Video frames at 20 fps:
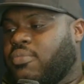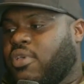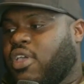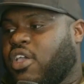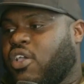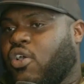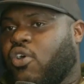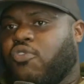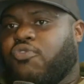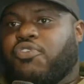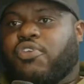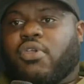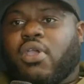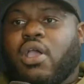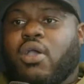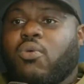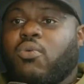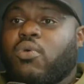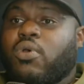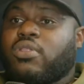and go figure
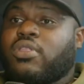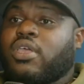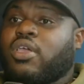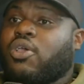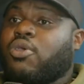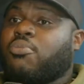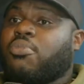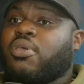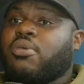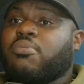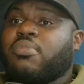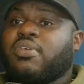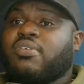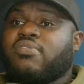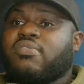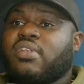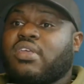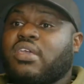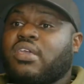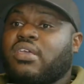out what the
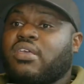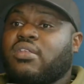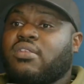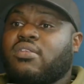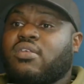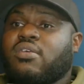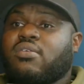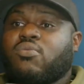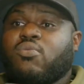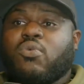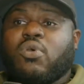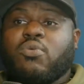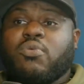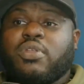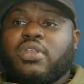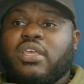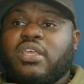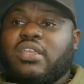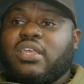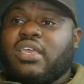Airbnbs need, what we
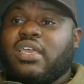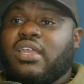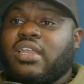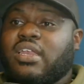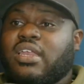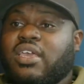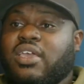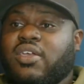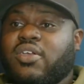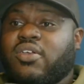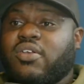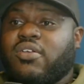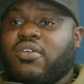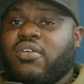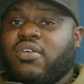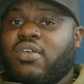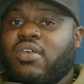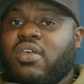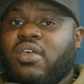need to get it here.